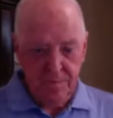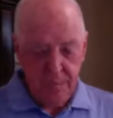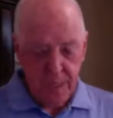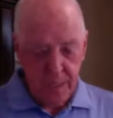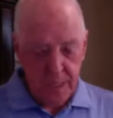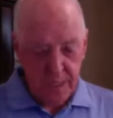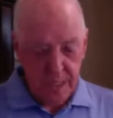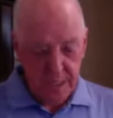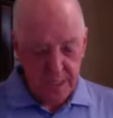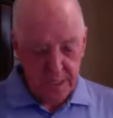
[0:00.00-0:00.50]

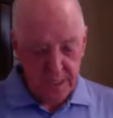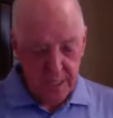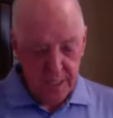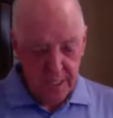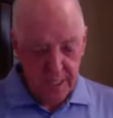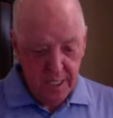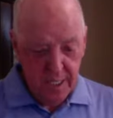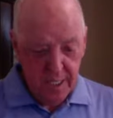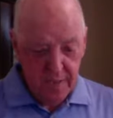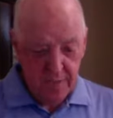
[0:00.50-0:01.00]
is
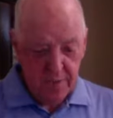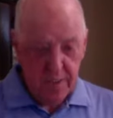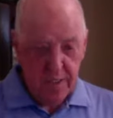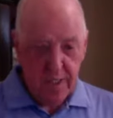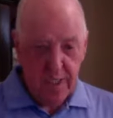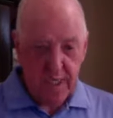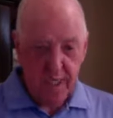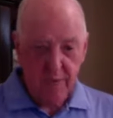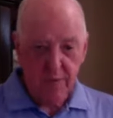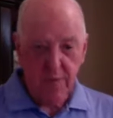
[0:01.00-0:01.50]

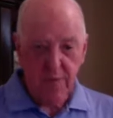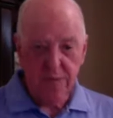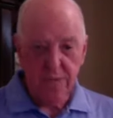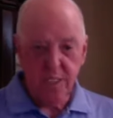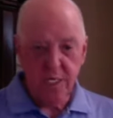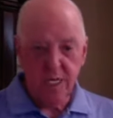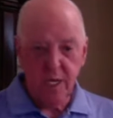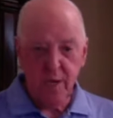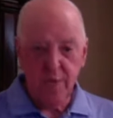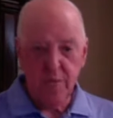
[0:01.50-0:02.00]
being able
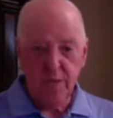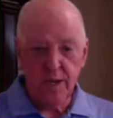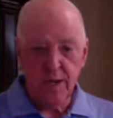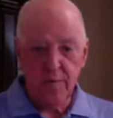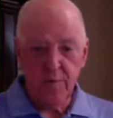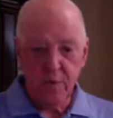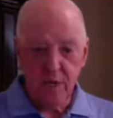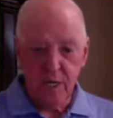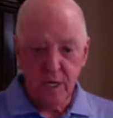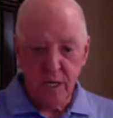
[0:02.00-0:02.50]
to help them
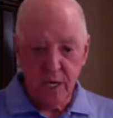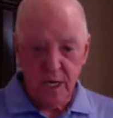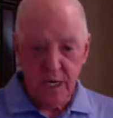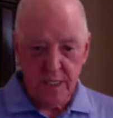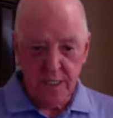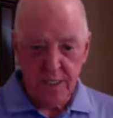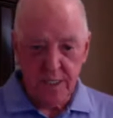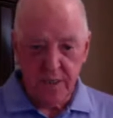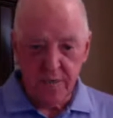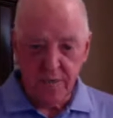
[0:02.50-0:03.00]

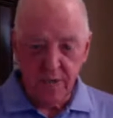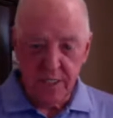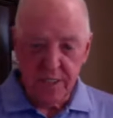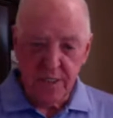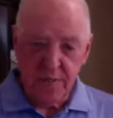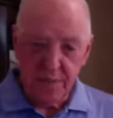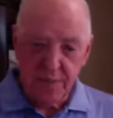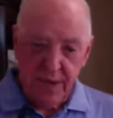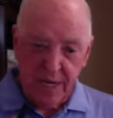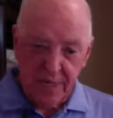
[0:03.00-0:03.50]
realize that there's
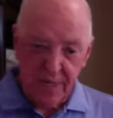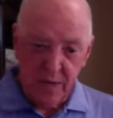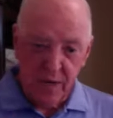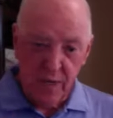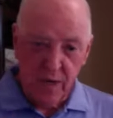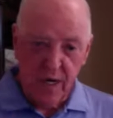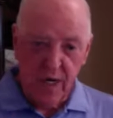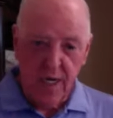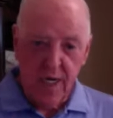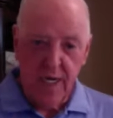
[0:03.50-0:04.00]
a better
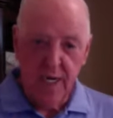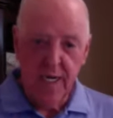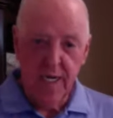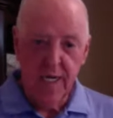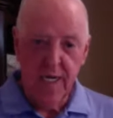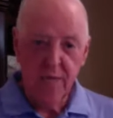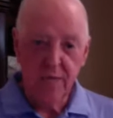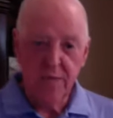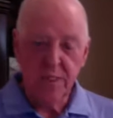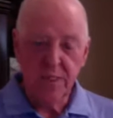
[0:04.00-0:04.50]
way,
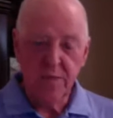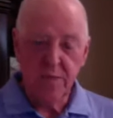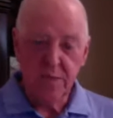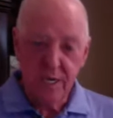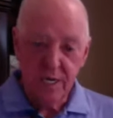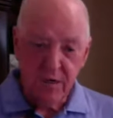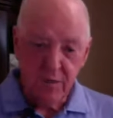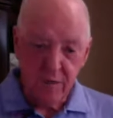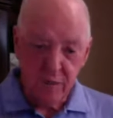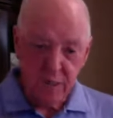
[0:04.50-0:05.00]
there's a
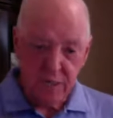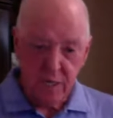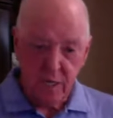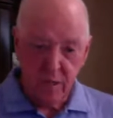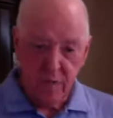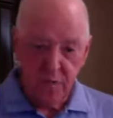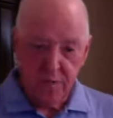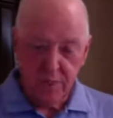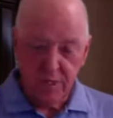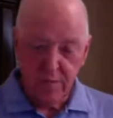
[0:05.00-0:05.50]
better
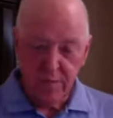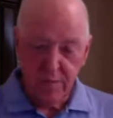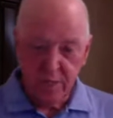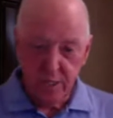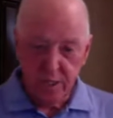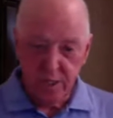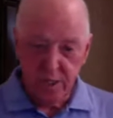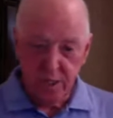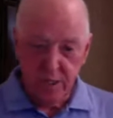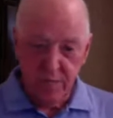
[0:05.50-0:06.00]
result that can be
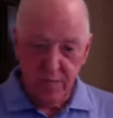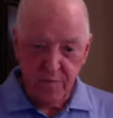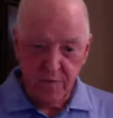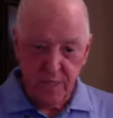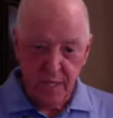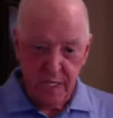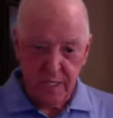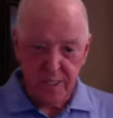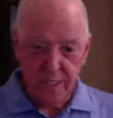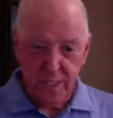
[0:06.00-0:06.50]
achieved,
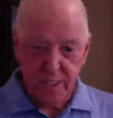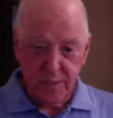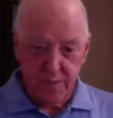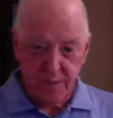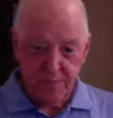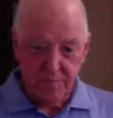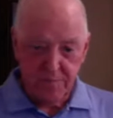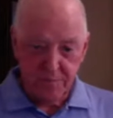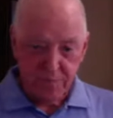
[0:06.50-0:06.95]
etc.